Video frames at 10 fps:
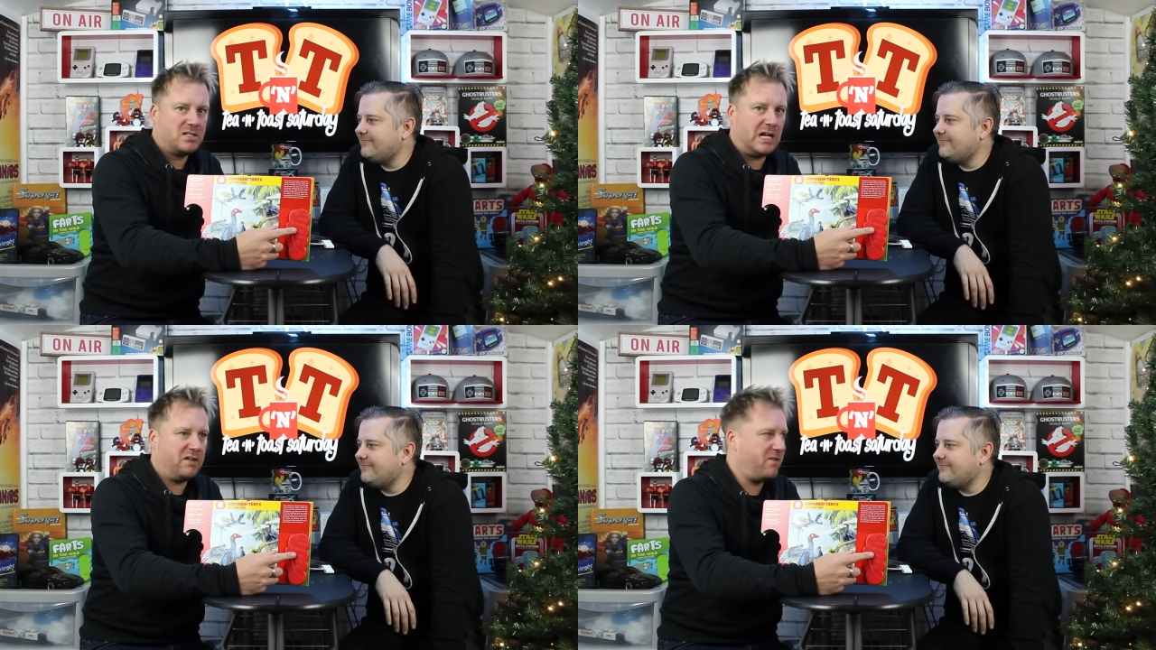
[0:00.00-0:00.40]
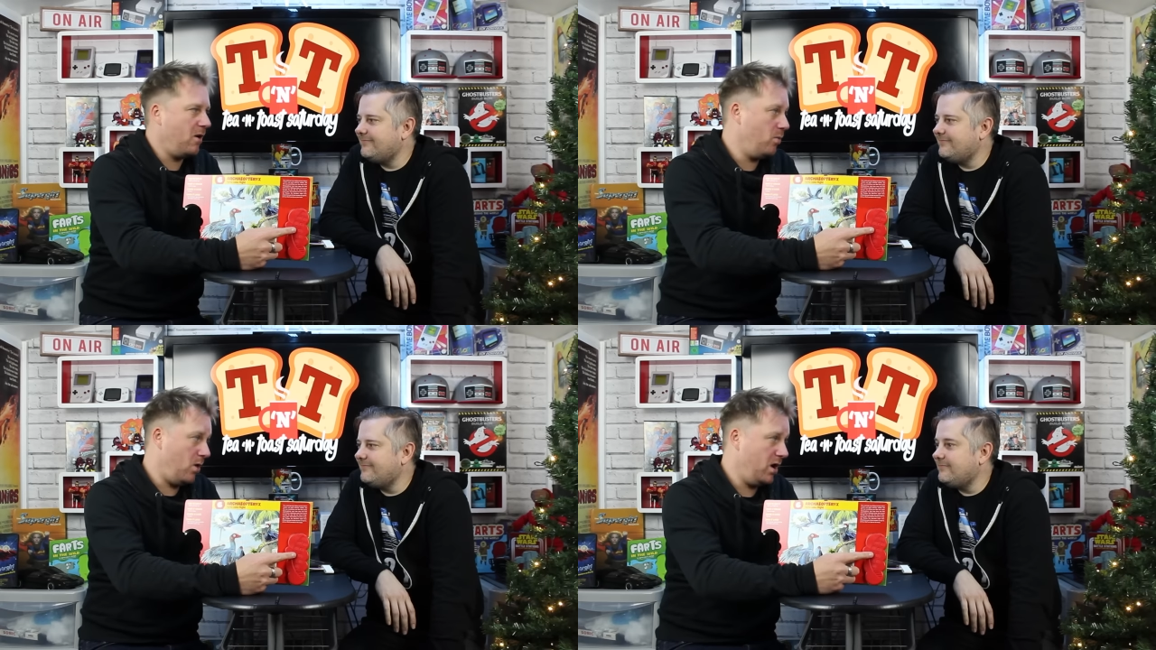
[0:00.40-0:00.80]

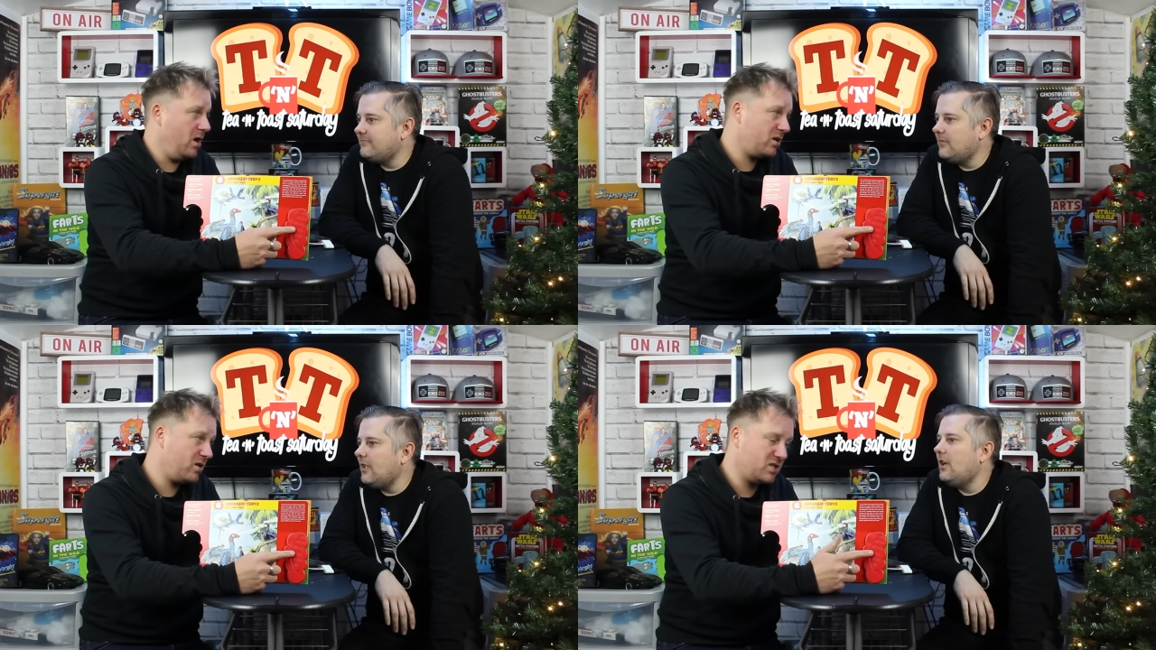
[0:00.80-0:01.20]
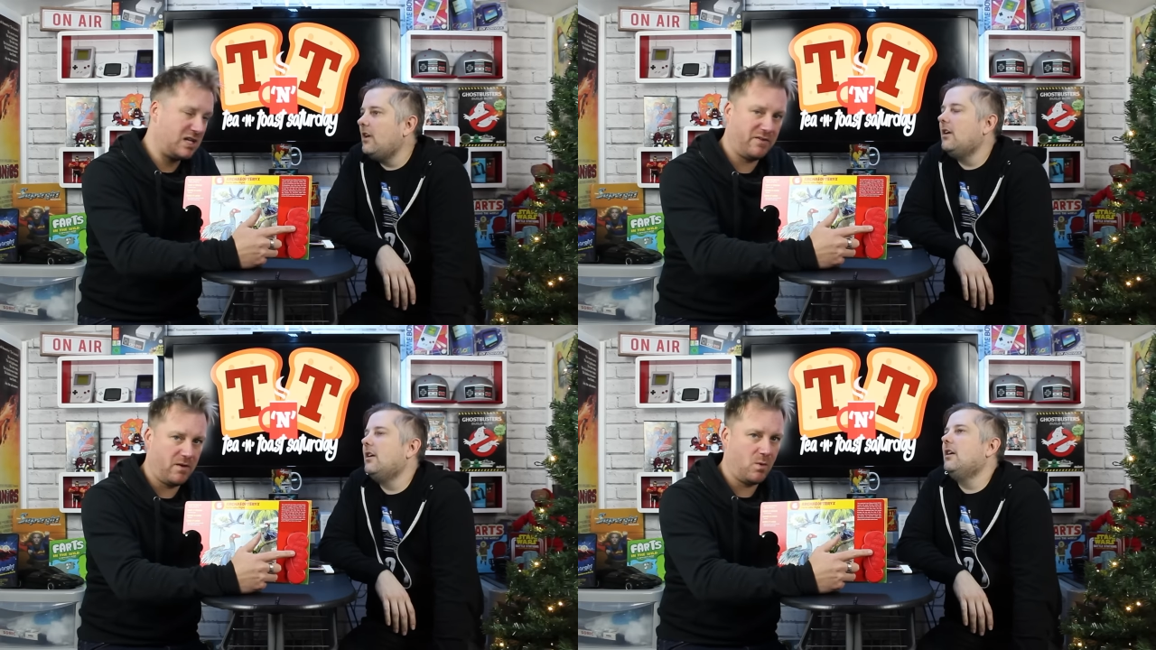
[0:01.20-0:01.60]
Speaker 1: telephone wire, because
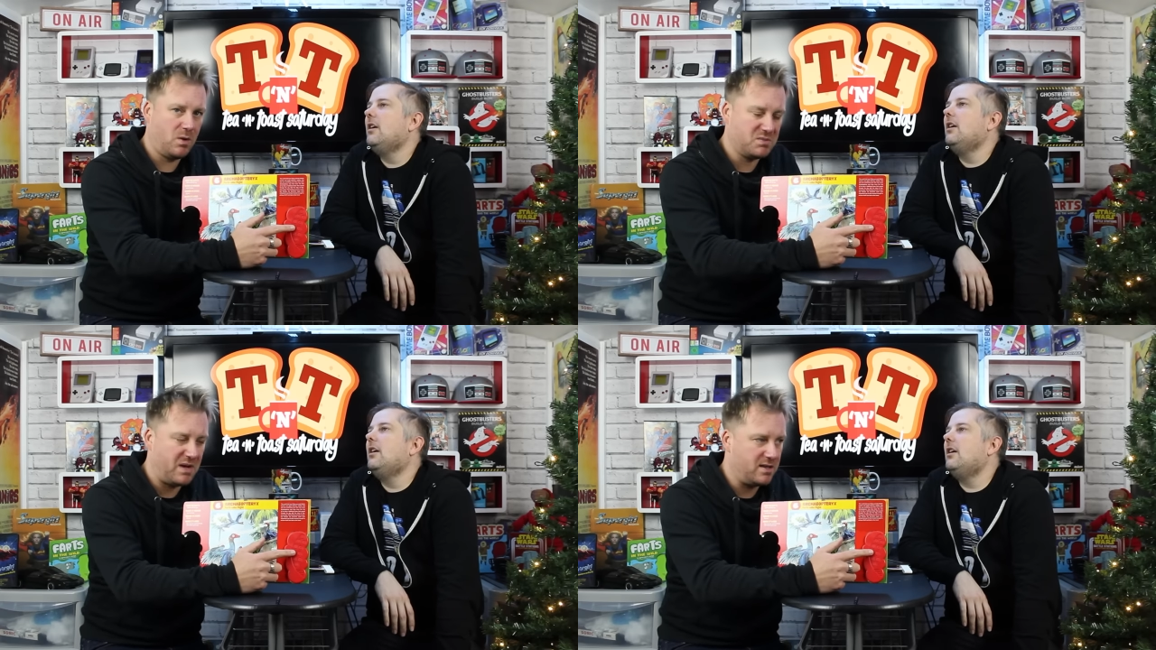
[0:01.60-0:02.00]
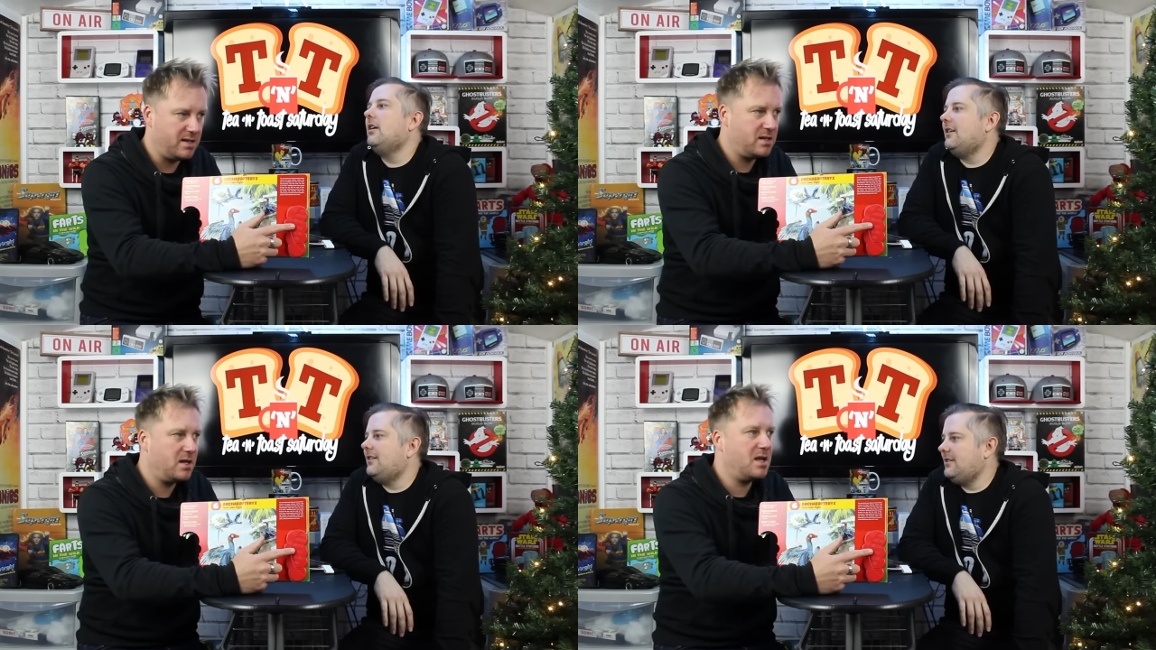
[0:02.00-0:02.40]
telephone wire was about
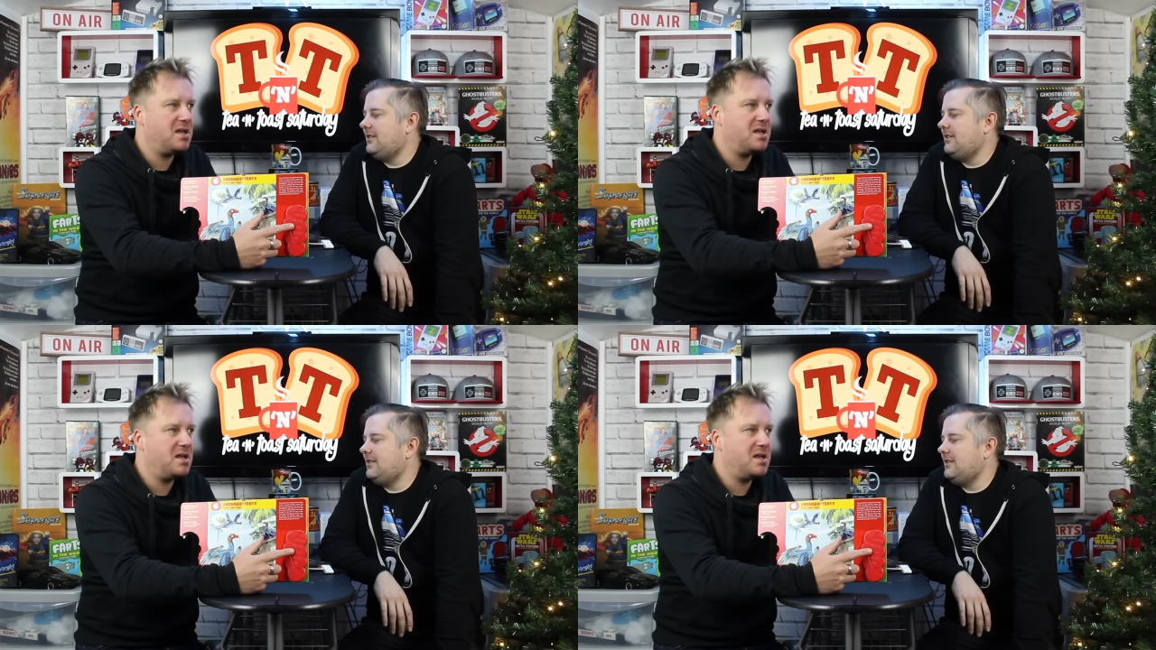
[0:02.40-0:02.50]
then.